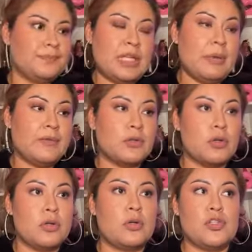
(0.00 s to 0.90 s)
I'm gonna have to
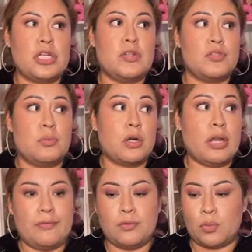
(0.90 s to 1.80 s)
go to Coachella tomorrow
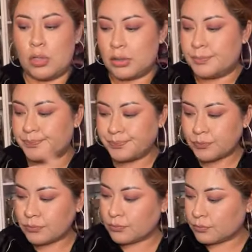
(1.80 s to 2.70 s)
after work.
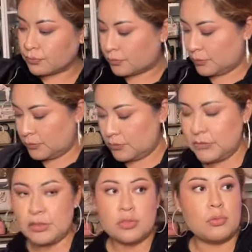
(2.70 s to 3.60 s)

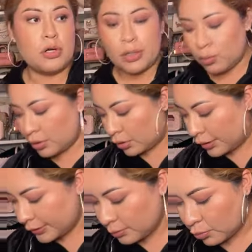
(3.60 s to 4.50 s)
Tomorrow I work
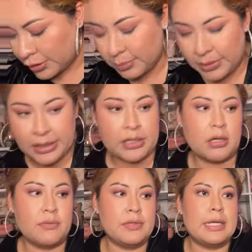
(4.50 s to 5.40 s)
early in the morning, but I get
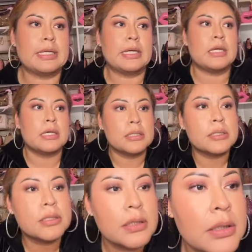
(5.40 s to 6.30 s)
off like
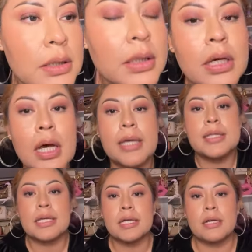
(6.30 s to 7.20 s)
at, I
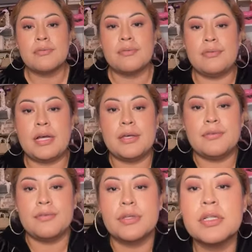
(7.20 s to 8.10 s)
think I get off at 5.